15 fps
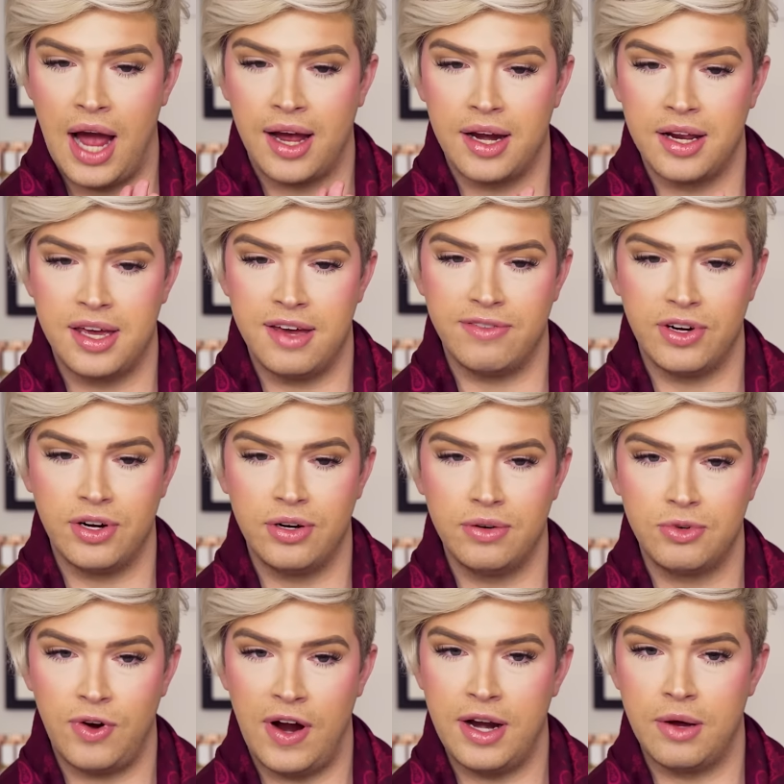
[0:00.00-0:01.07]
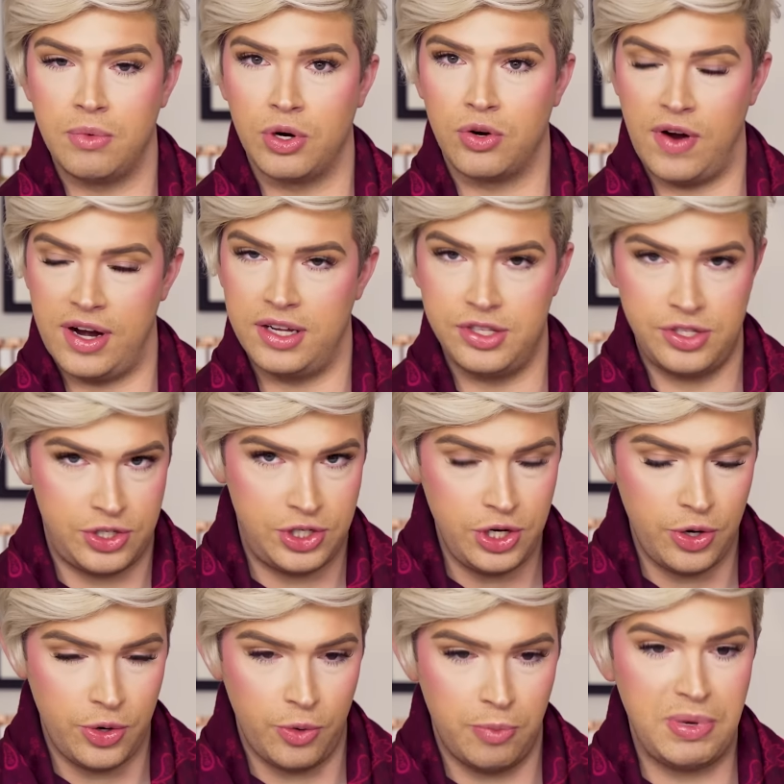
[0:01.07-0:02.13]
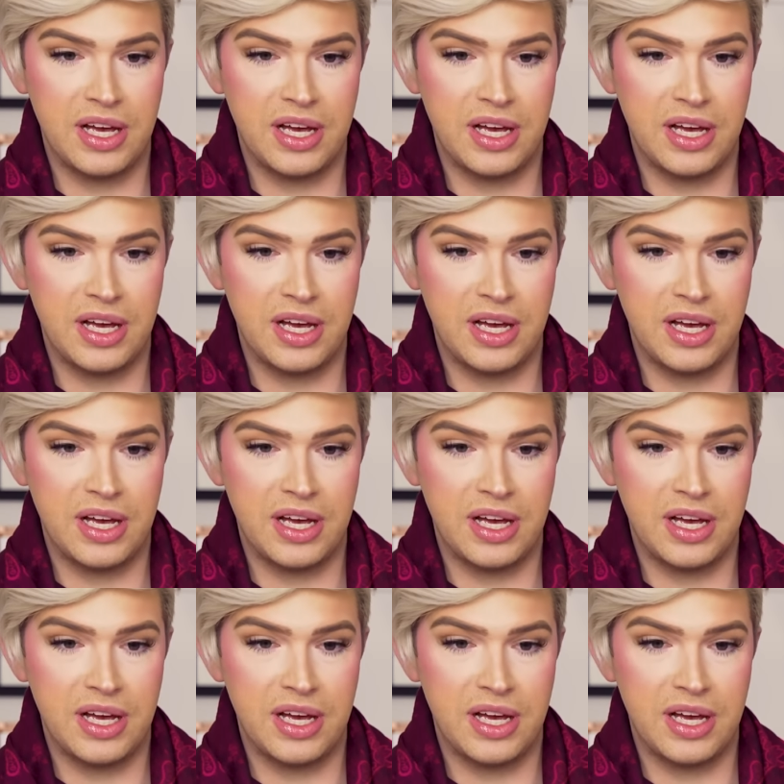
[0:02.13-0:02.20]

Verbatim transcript: I got to give her credit where credit is due mm-hmm.